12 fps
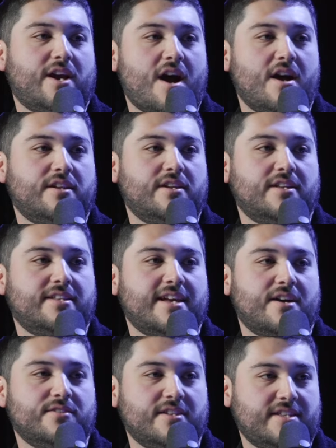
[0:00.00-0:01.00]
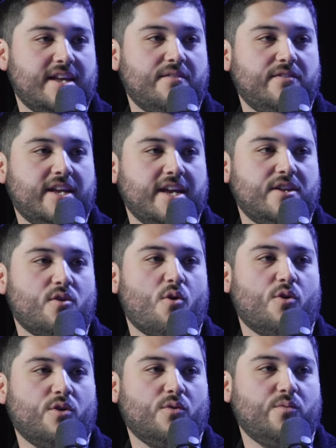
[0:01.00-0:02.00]
God tells us to have a kid,
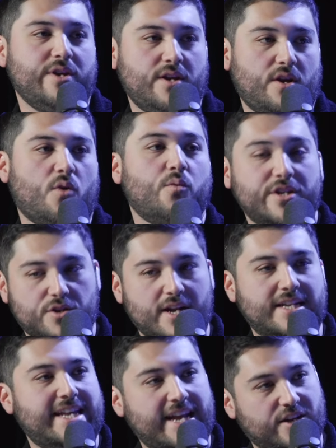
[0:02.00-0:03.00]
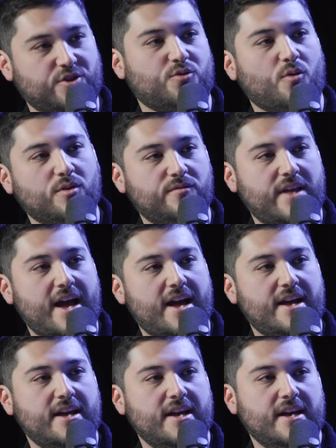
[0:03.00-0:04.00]
or are we are we trying to take control of that?